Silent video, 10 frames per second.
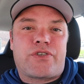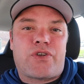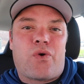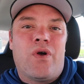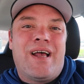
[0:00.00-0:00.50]

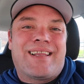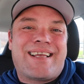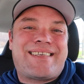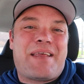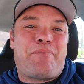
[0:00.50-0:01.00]
So
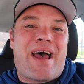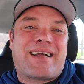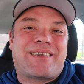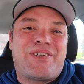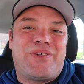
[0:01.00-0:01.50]
let's head
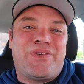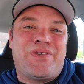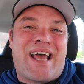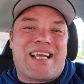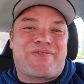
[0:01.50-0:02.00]
back
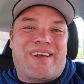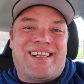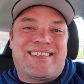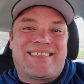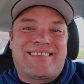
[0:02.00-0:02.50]
to
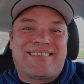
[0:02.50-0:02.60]
Nashville.